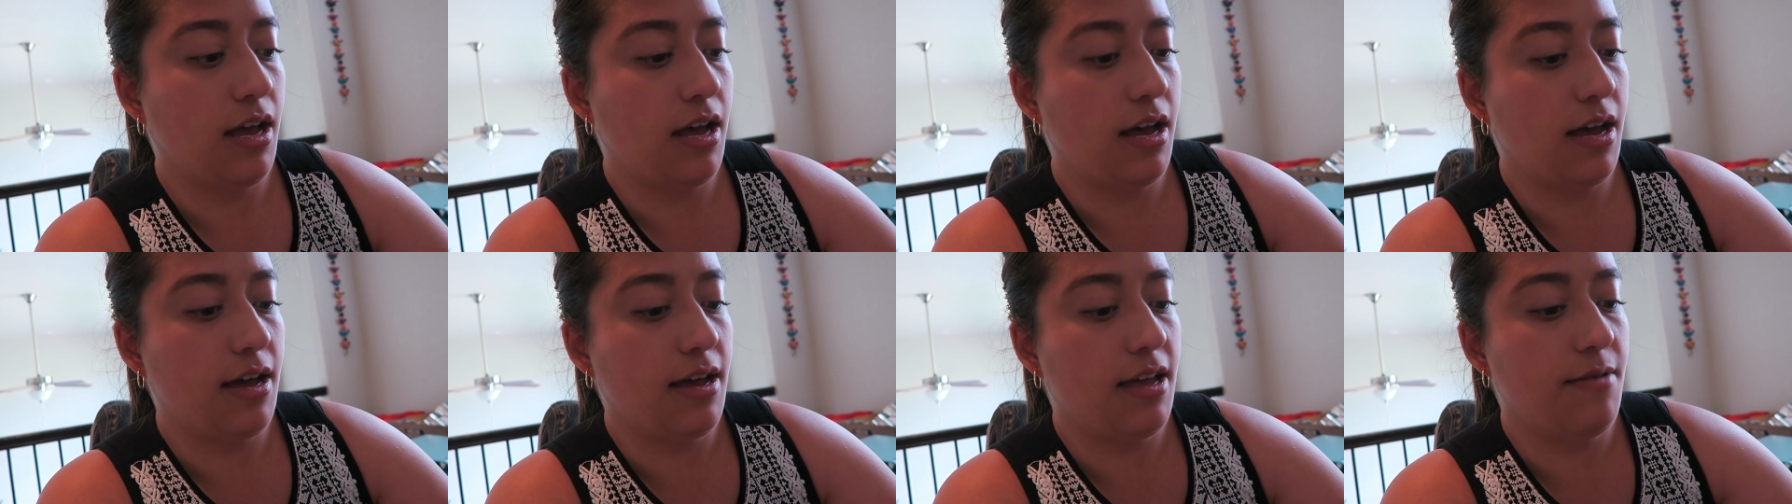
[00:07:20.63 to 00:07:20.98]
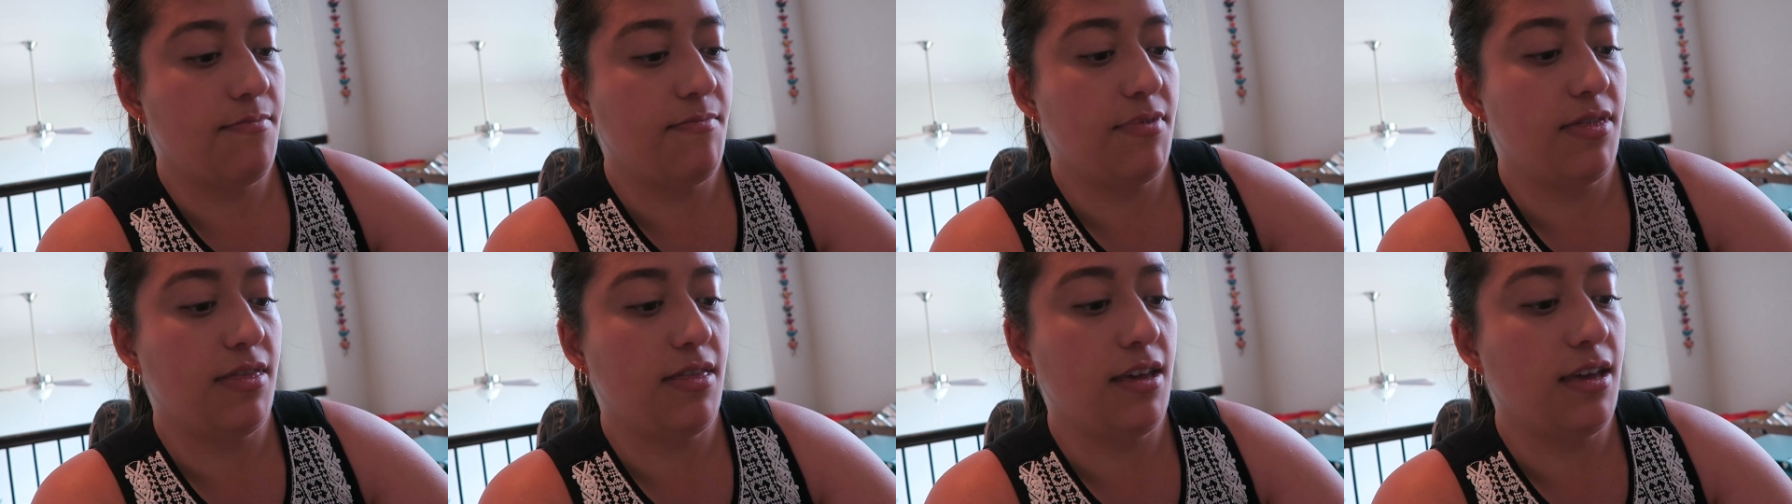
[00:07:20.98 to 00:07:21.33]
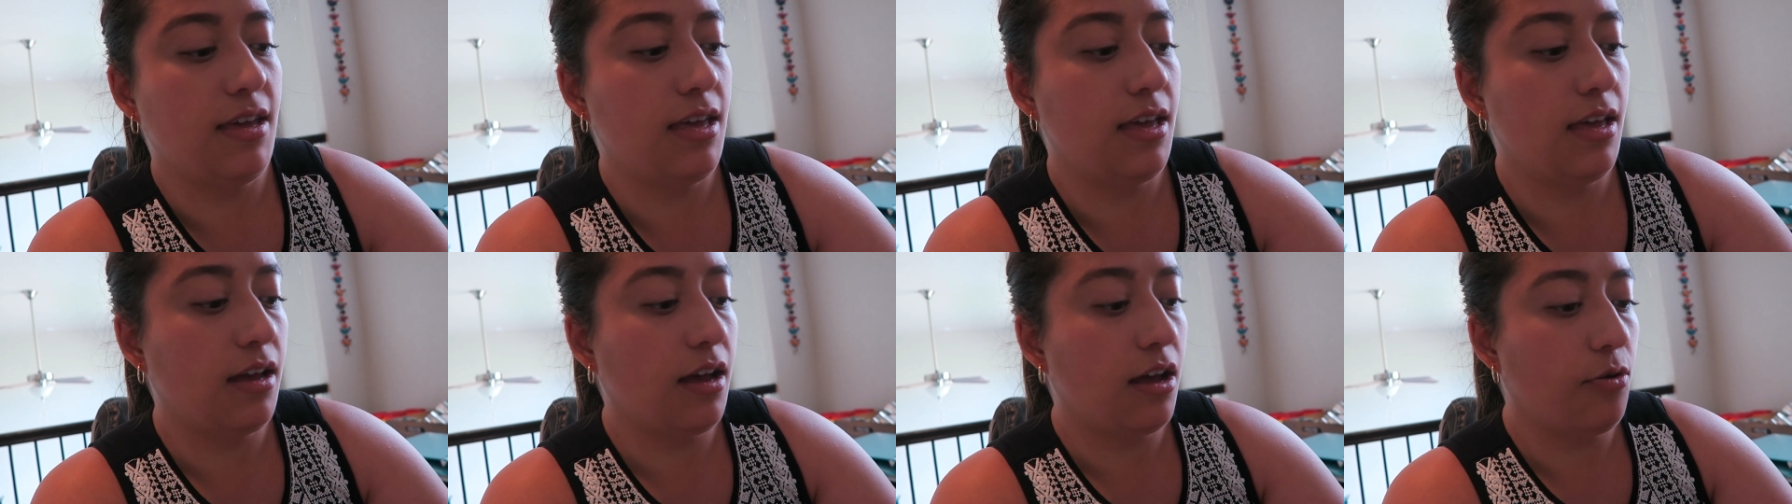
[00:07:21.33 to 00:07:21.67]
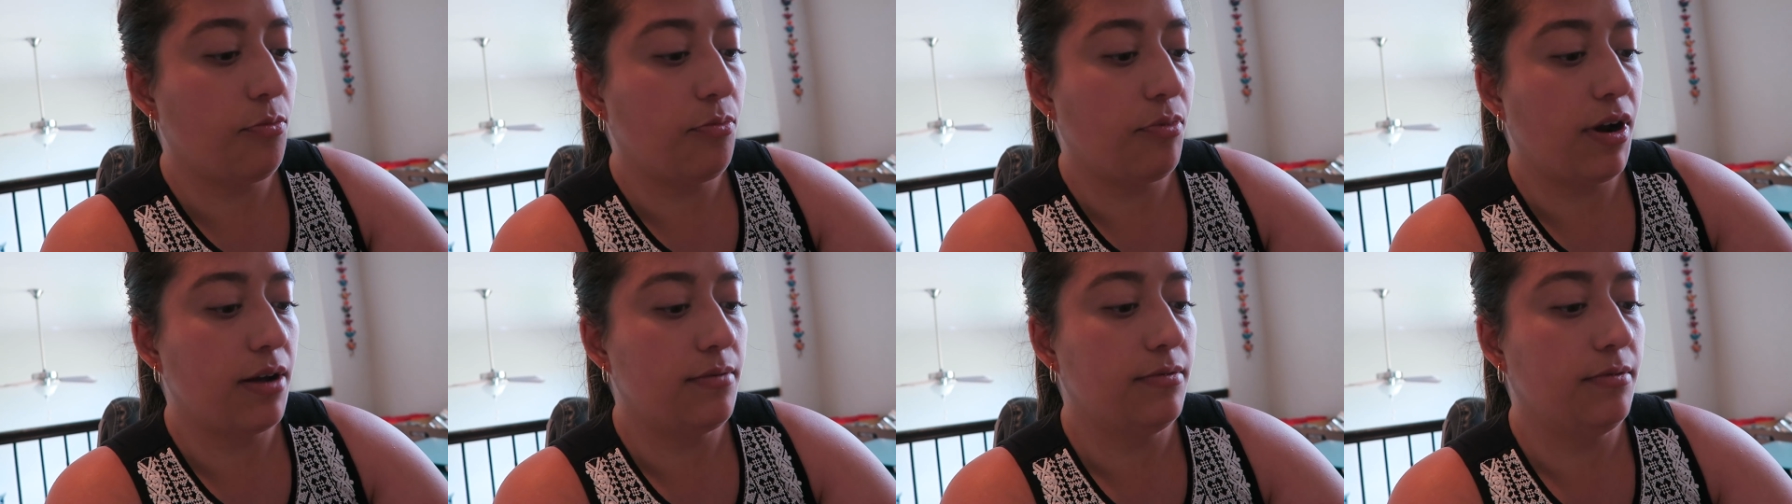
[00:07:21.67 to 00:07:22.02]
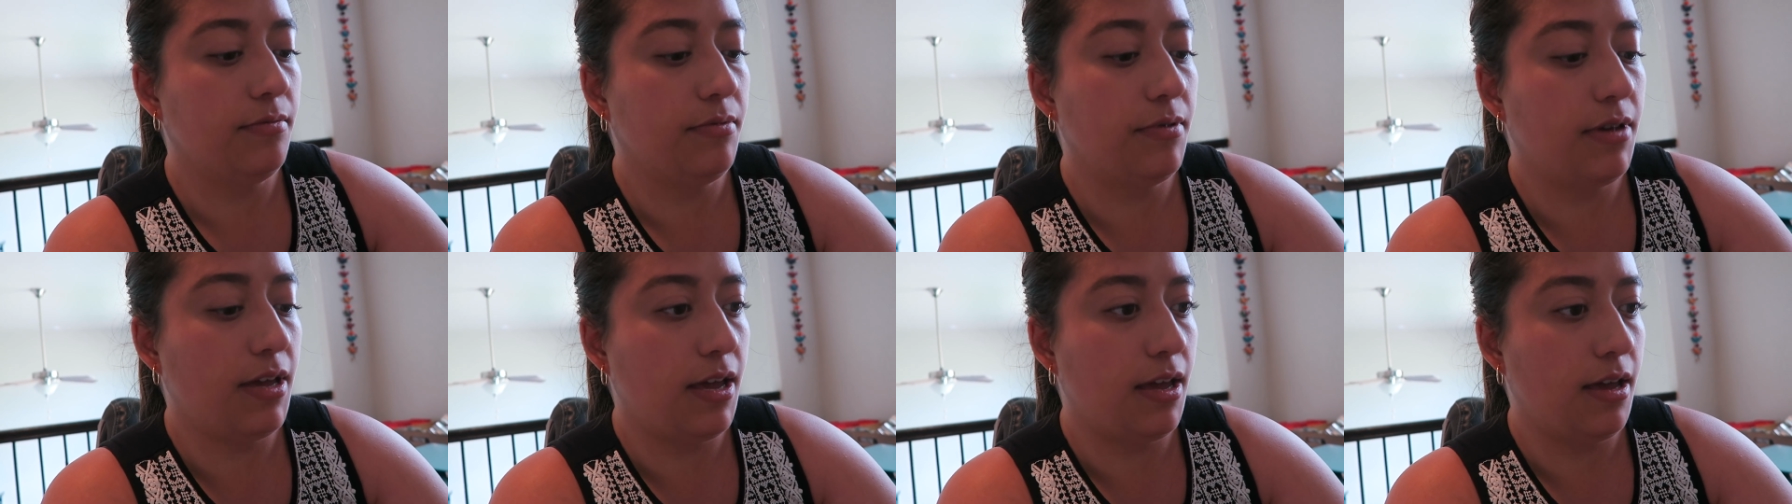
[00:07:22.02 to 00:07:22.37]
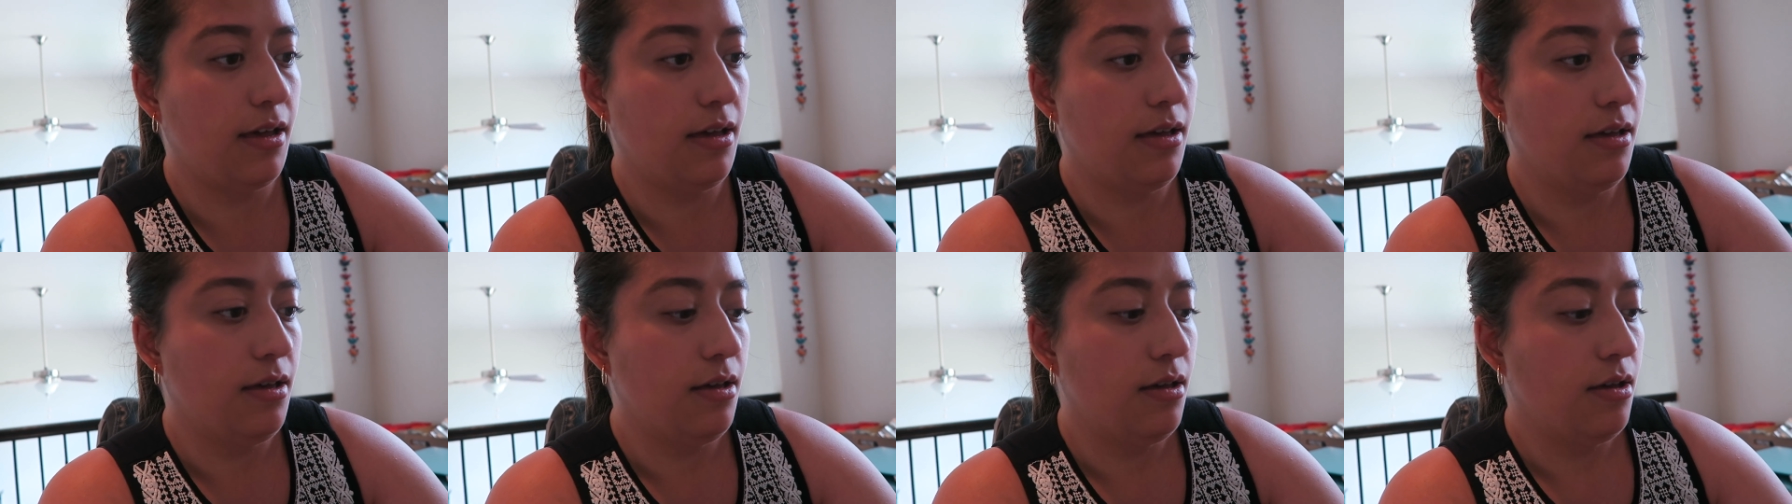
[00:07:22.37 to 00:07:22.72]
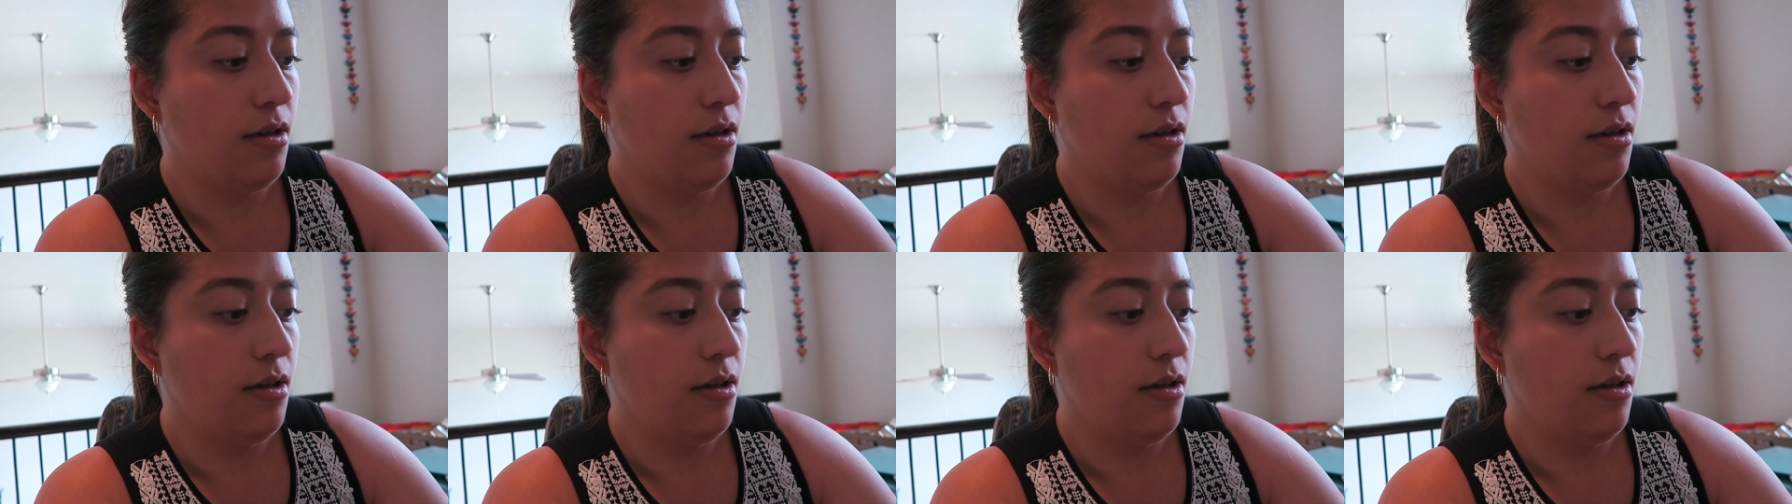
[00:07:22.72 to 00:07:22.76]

I'm thinking I'll probably